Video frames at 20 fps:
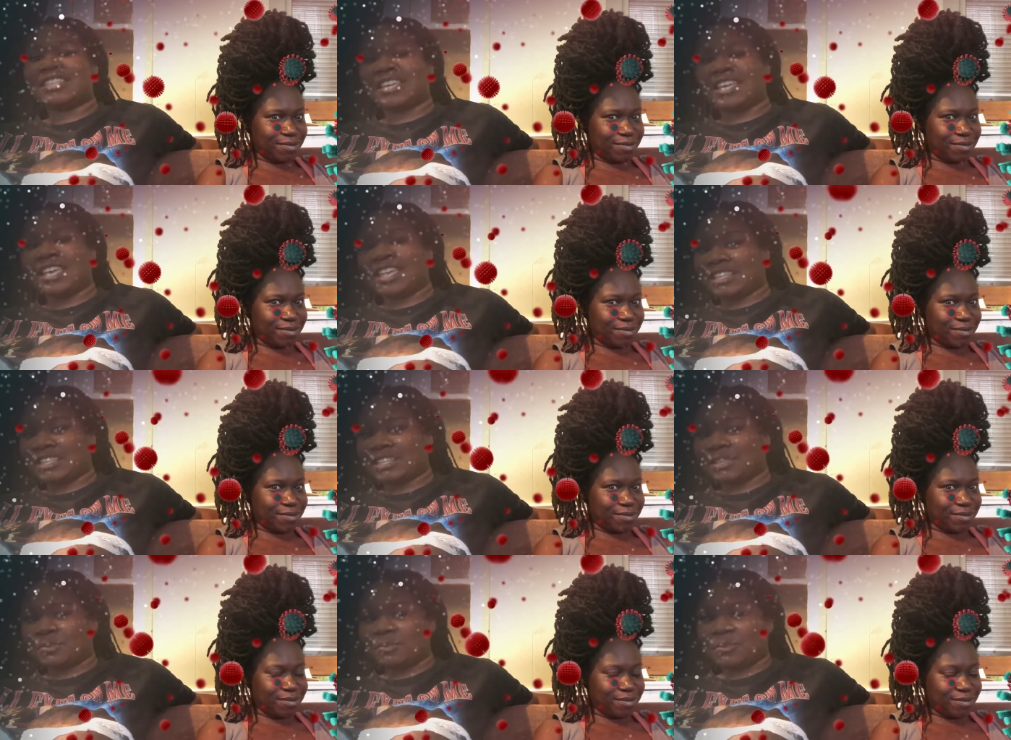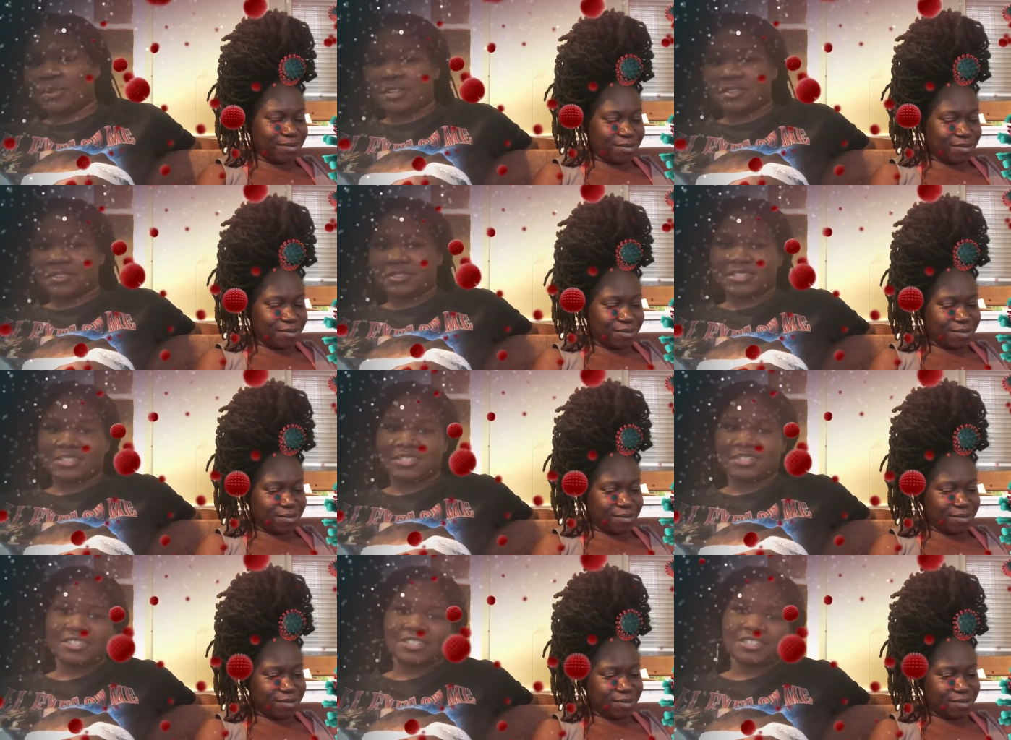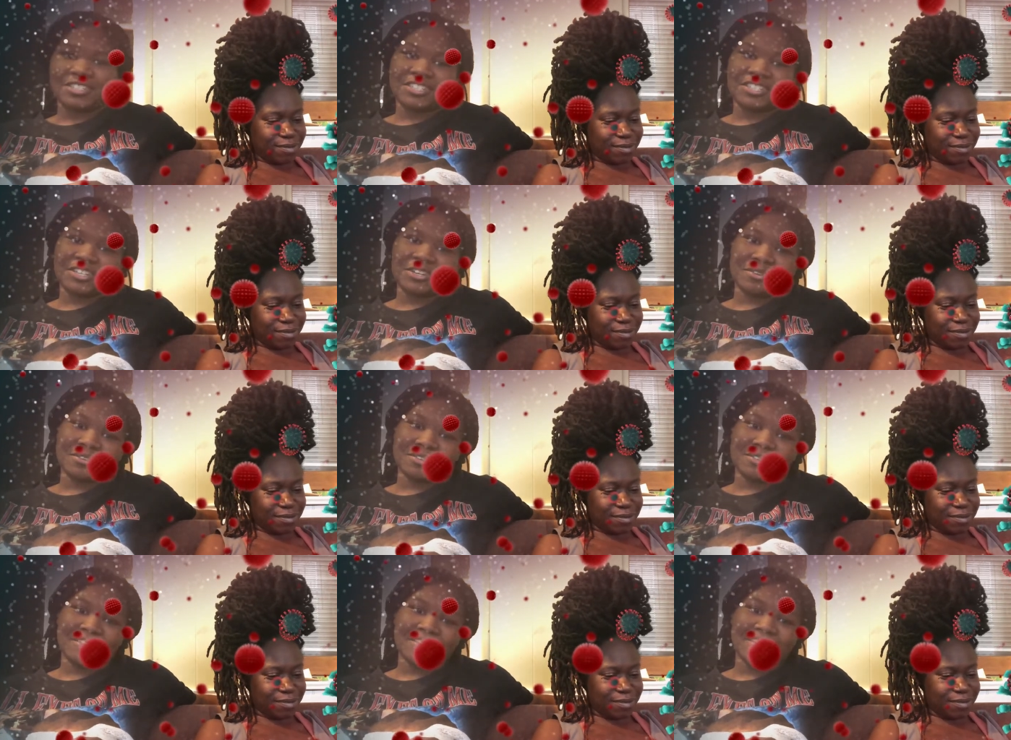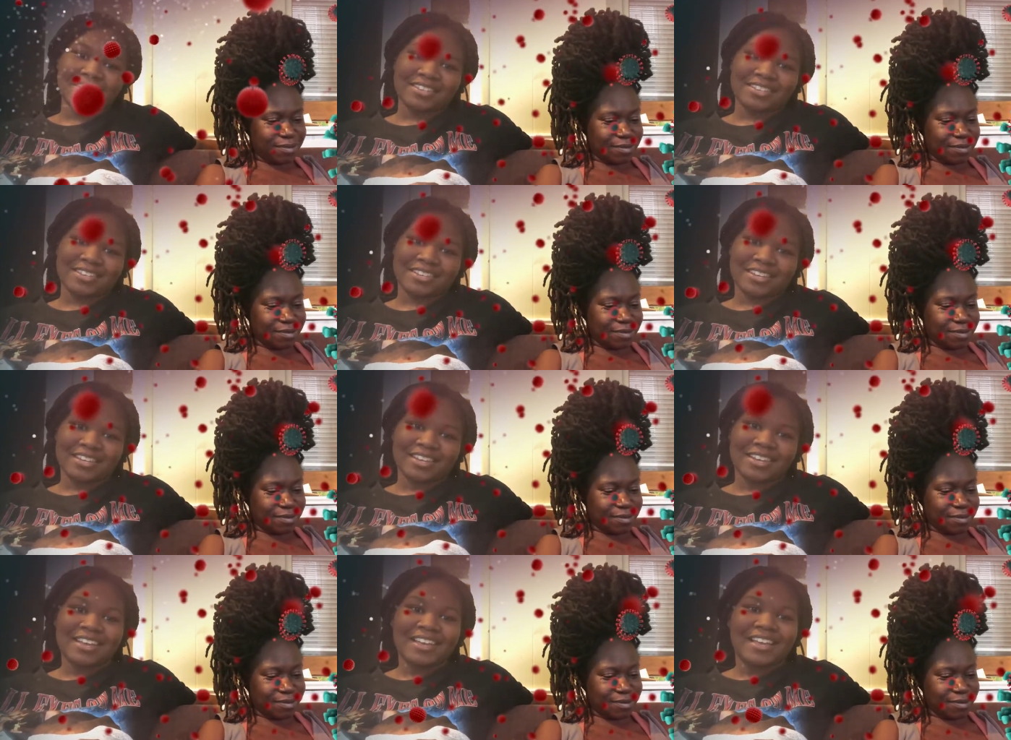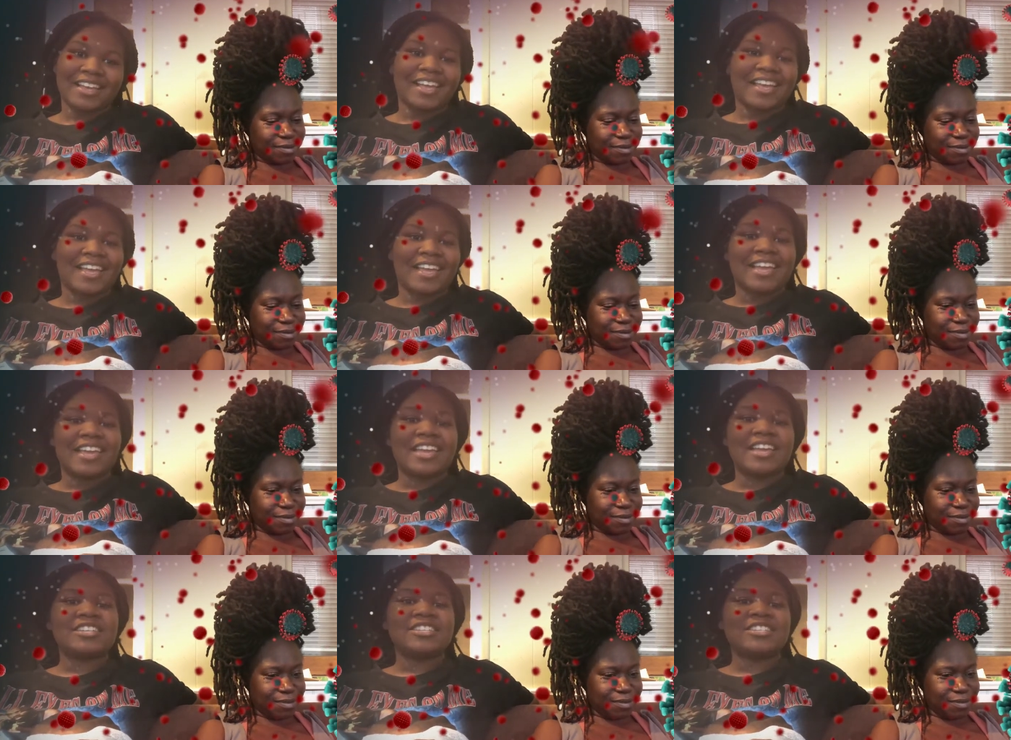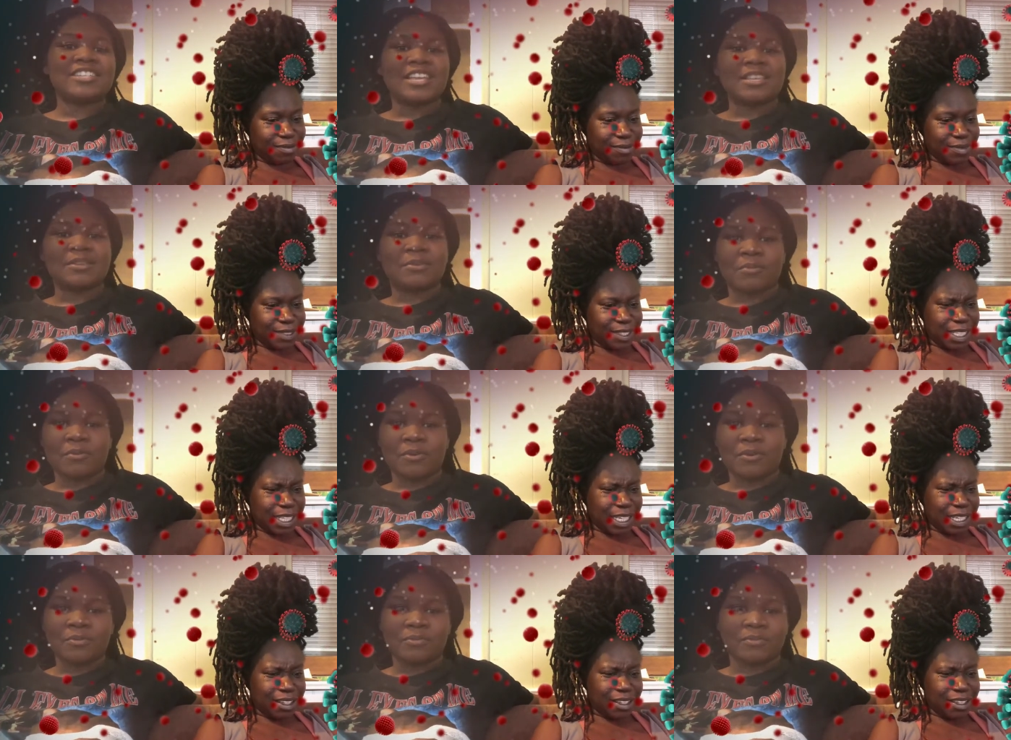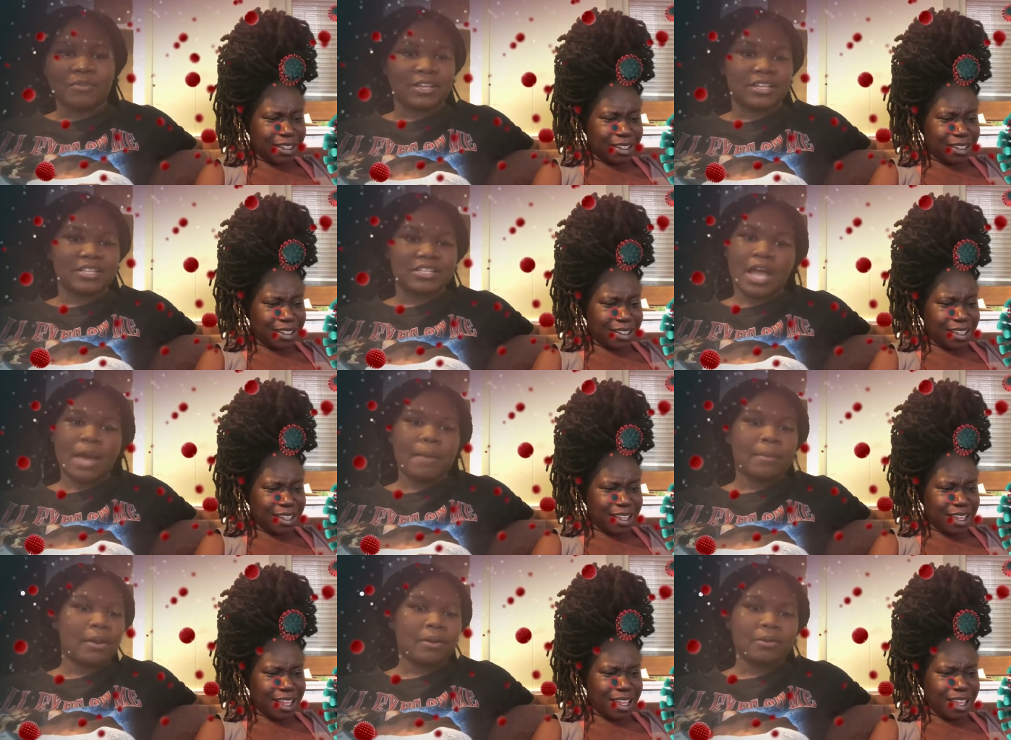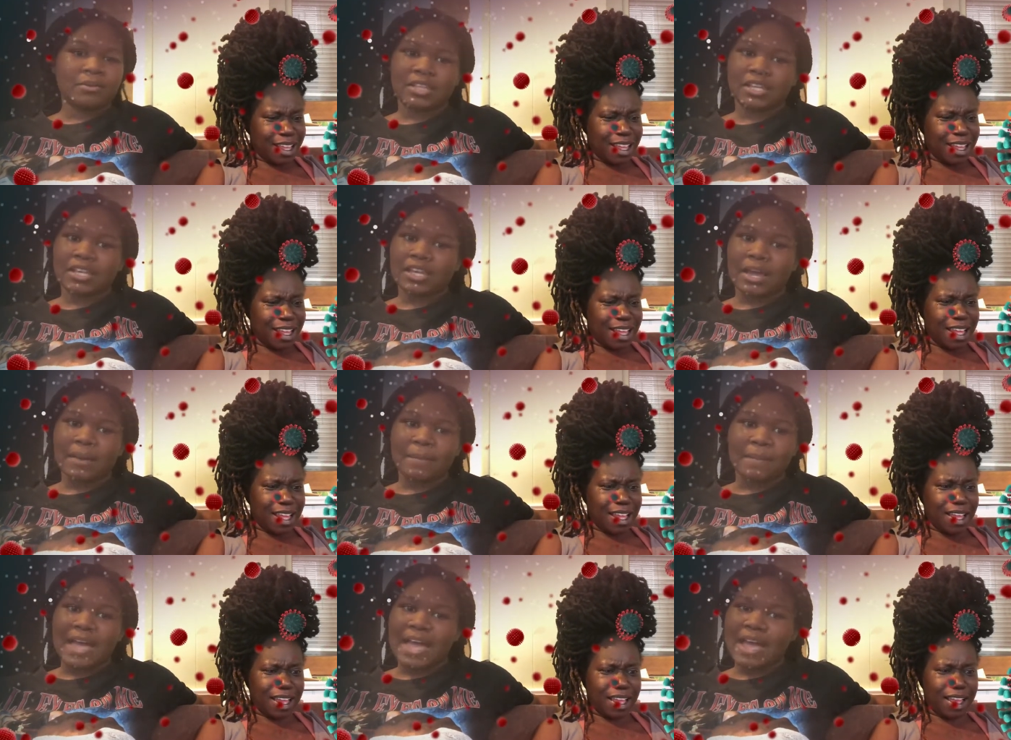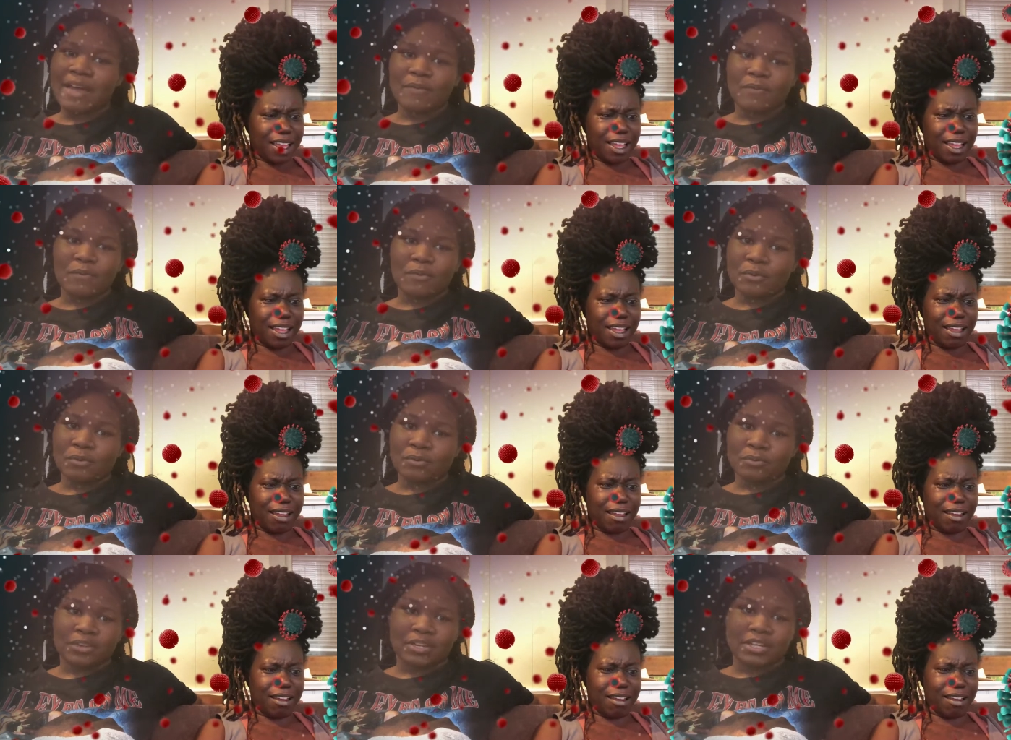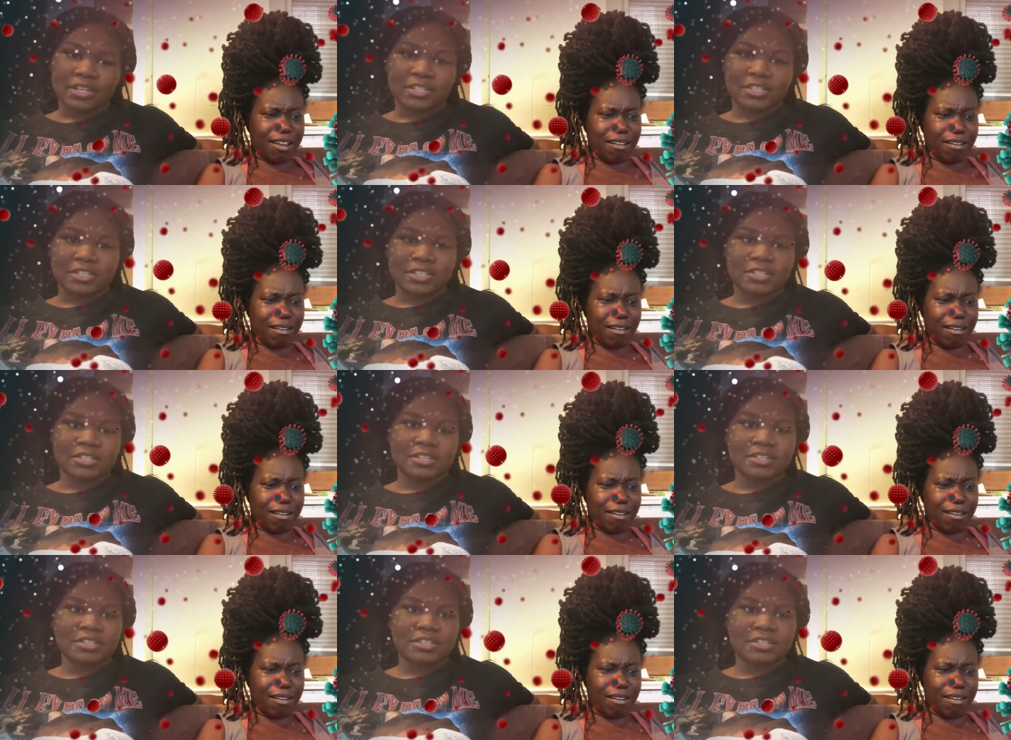Speaker 1: get somewhere, she goes crazy. And she has road rage. I don't think I'm gonna have road rage.